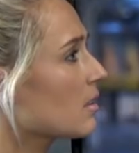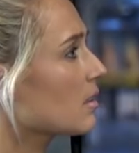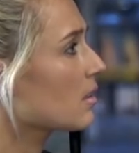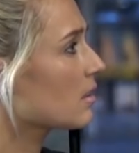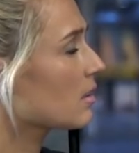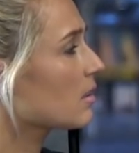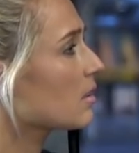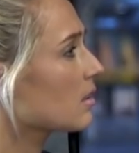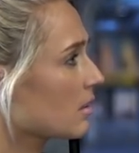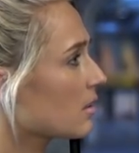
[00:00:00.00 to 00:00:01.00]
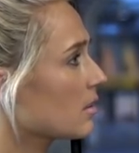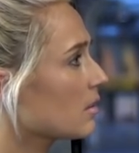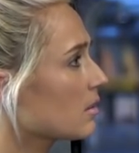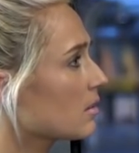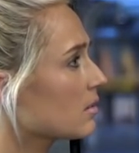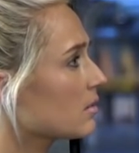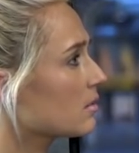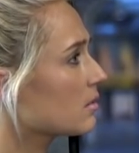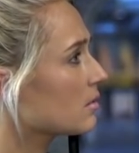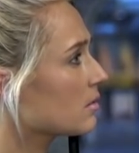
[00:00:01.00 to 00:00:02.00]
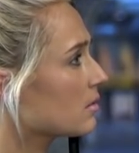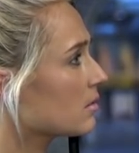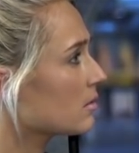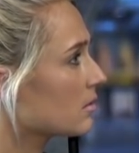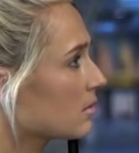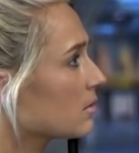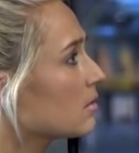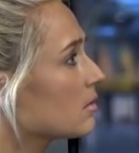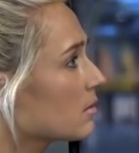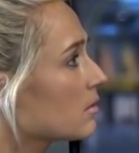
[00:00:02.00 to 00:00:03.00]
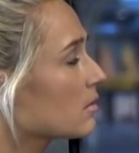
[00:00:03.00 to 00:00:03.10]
(silent)